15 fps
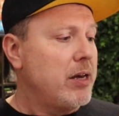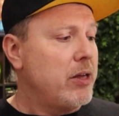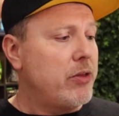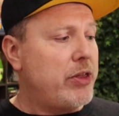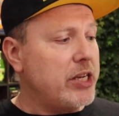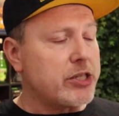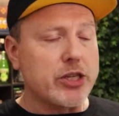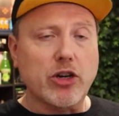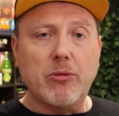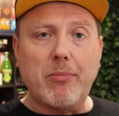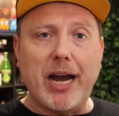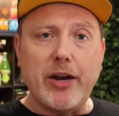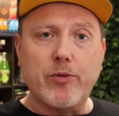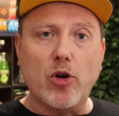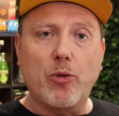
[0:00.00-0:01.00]
This little
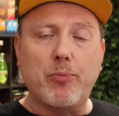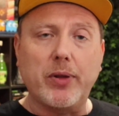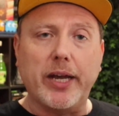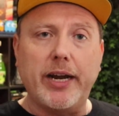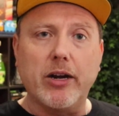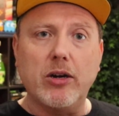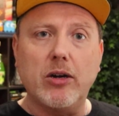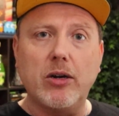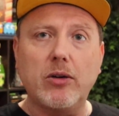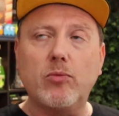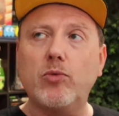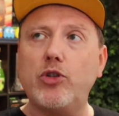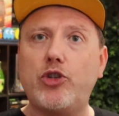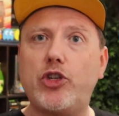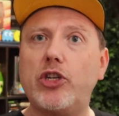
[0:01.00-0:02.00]
micro player
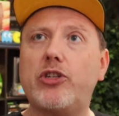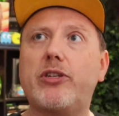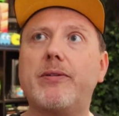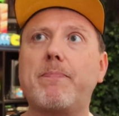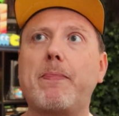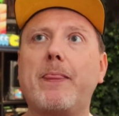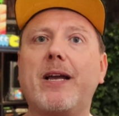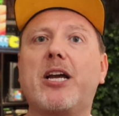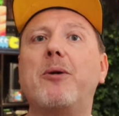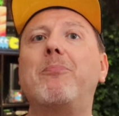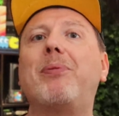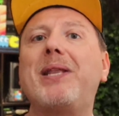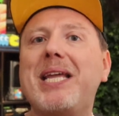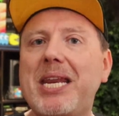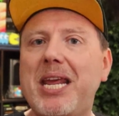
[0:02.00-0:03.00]
was just
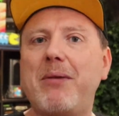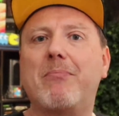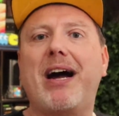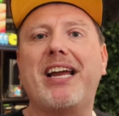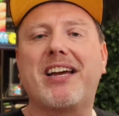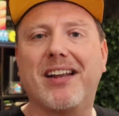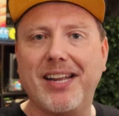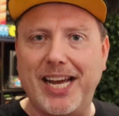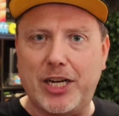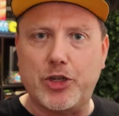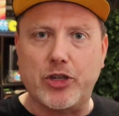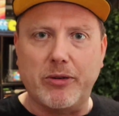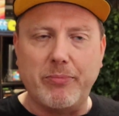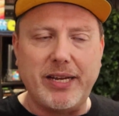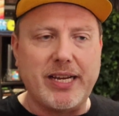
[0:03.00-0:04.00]
completing my
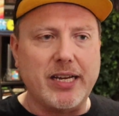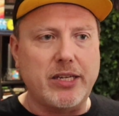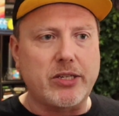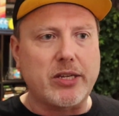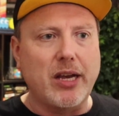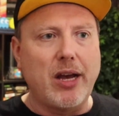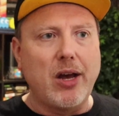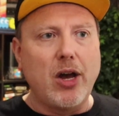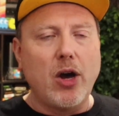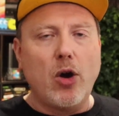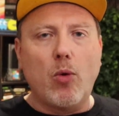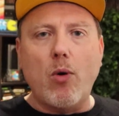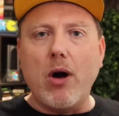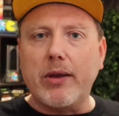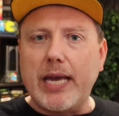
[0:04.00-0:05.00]
collection because
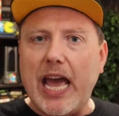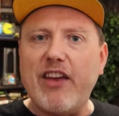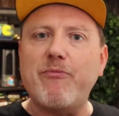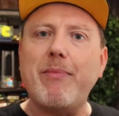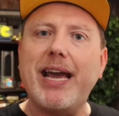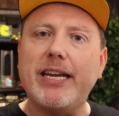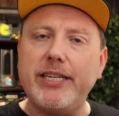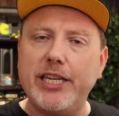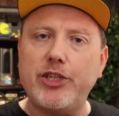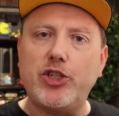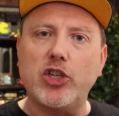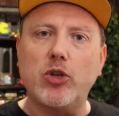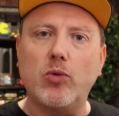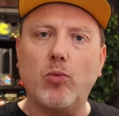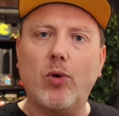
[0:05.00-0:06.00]
while Caveman
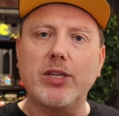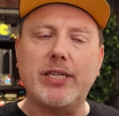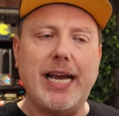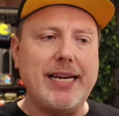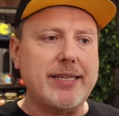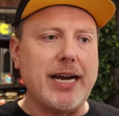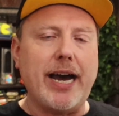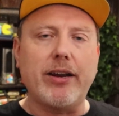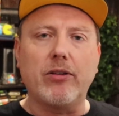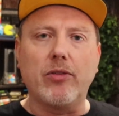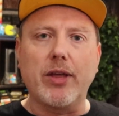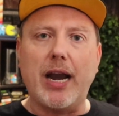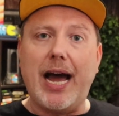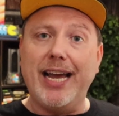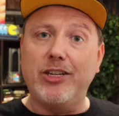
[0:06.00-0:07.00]
Ninja was a title
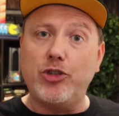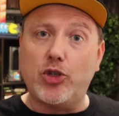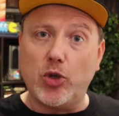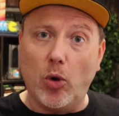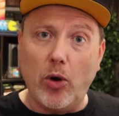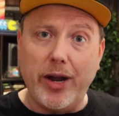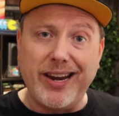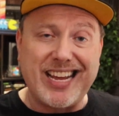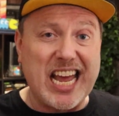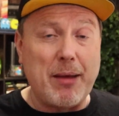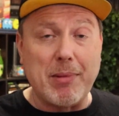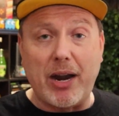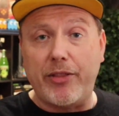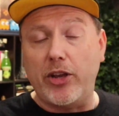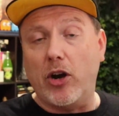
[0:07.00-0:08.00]
that I enjoyed, it
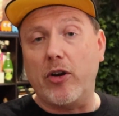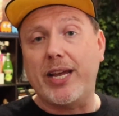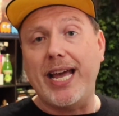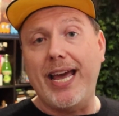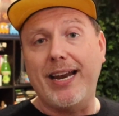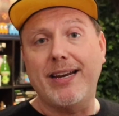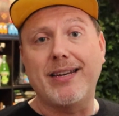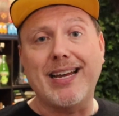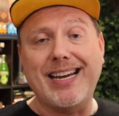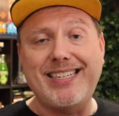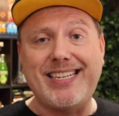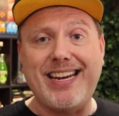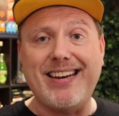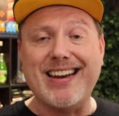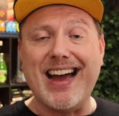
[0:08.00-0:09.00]
came out of the arcade in
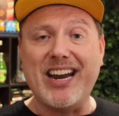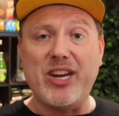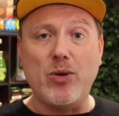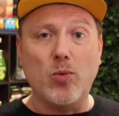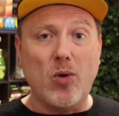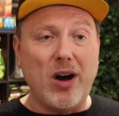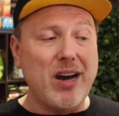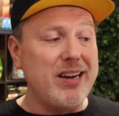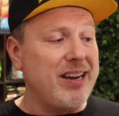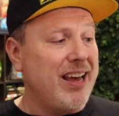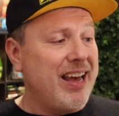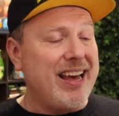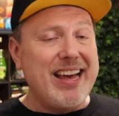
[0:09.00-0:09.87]
nineteen ninety-one,